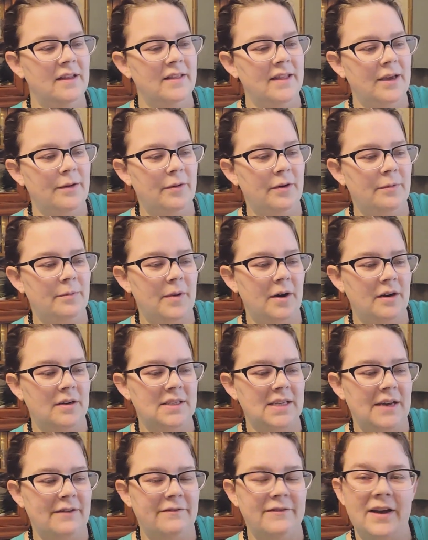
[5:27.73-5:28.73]
They were
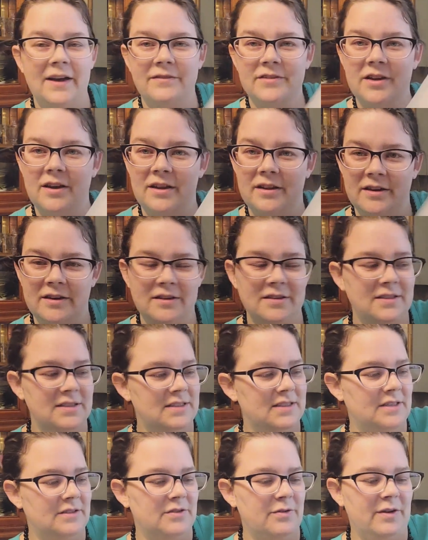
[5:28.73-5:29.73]
marked at $5,
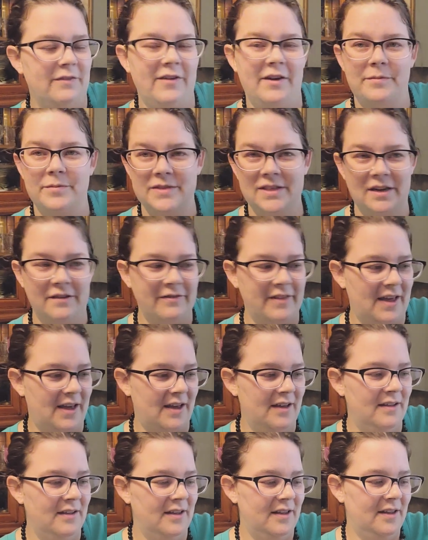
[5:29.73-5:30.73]
so 25% off that.